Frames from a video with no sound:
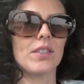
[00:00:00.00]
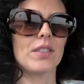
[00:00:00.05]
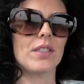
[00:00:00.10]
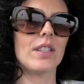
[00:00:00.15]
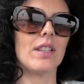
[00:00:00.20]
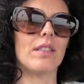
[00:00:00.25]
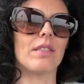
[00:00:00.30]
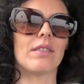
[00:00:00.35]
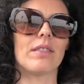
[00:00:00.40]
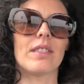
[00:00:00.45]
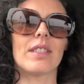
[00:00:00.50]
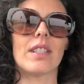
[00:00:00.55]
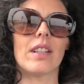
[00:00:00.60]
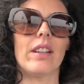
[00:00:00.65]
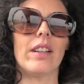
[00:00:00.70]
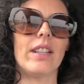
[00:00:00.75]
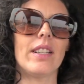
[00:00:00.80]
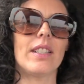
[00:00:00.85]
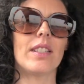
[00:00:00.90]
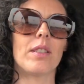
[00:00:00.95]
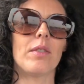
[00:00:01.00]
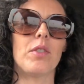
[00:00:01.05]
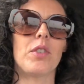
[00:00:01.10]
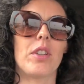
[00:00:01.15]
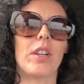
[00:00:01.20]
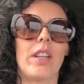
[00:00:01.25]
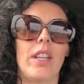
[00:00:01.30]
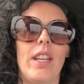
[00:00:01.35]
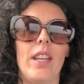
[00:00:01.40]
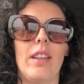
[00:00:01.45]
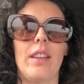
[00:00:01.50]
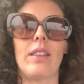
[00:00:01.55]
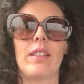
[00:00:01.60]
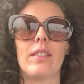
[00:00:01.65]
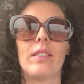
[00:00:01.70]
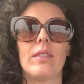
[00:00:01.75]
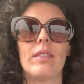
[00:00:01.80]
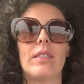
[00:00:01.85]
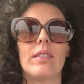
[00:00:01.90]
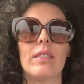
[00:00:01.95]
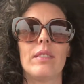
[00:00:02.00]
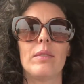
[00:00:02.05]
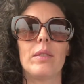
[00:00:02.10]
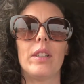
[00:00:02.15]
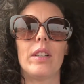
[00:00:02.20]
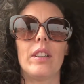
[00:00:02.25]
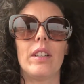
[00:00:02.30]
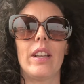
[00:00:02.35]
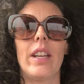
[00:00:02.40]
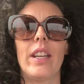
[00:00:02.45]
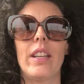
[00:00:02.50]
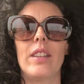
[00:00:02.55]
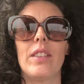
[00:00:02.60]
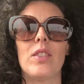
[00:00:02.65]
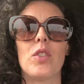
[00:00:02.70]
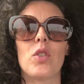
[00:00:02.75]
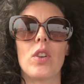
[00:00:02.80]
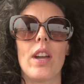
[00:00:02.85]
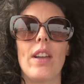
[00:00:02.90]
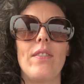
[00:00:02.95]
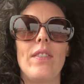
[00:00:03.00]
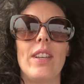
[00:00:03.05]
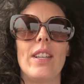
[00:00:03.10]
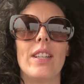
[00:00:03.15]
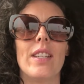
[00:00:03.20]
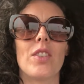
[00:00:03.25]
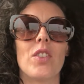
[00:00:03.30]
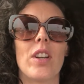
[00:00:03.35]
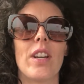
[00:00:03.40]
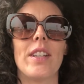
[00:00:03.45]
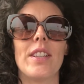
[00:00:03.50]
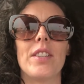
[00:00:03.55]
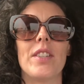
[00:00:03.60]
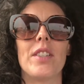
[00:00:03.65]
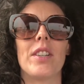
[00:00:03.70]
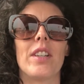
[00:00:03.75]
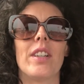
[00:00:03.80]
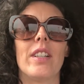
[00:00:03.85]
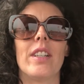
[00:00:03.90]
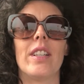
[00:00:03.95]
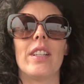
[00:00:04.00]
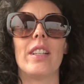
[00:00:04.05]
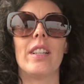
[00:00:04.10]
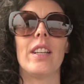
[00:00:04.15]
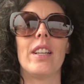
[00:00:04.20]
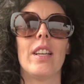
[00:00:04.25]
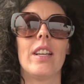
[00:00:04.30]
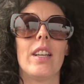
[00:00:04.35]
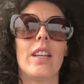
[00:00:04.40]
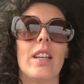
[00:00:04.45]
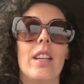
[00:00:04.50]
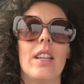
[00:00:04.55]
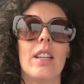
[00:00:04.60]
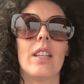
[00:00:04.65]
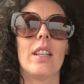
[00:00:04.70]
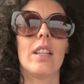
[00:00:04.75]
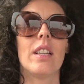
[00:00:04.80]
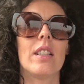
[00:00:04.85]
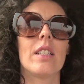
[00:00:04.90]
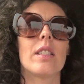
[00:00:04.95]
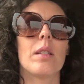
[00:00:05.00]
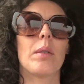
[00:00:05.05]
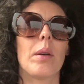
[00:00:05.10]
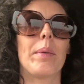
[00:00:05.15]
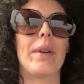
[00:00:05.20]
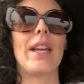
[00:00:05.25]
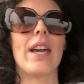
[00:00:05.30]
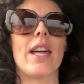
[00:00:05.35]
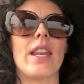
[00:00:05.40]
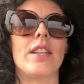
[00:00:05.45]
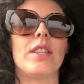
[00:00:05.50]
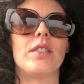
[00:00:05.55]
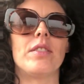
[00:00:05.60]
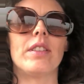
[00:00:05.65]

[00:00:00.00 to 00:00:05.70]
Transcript: So sorry it's so jerky. Sorry. We were like driving and trying to turn, and so where are we headed to